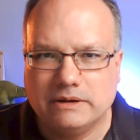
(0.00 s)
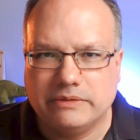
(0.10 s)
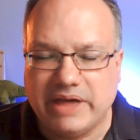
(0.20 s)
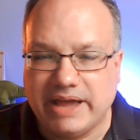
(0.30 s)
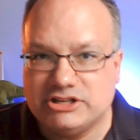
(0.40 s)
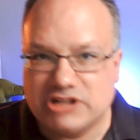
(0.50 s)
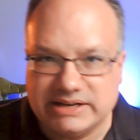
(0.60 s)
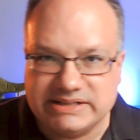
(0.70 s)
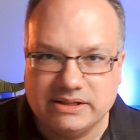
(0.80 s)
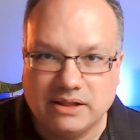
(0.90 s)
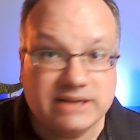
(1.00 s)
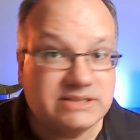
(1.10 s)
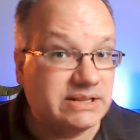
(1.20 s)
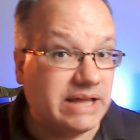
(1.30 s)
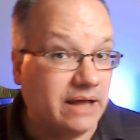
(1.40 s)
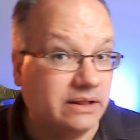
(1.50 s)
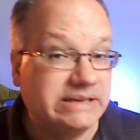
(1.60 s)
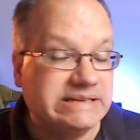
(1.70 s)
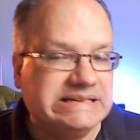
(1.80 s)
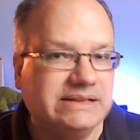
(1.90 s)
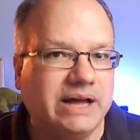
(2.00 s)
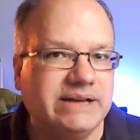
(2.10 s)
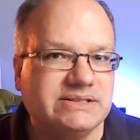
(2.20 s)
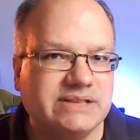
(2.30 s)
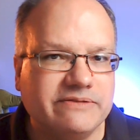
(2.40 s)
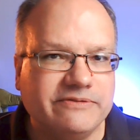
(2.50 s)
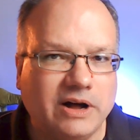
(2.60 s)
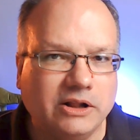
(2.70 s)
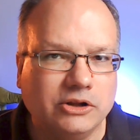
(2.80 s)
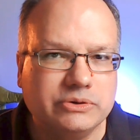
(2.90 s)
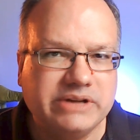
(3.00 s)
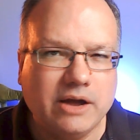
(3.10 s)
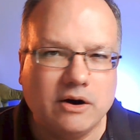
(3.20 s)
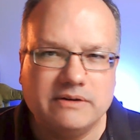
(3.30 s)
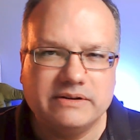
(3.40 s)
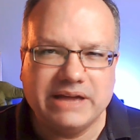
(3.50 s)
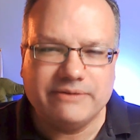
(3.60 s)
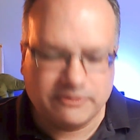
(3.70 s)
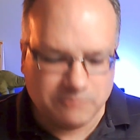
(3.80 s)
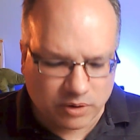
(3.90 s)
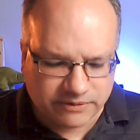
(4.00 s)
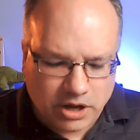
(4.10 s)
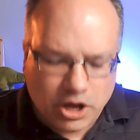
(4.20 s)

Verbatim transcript: The HID lights and the LED lights that followed gave off more of a,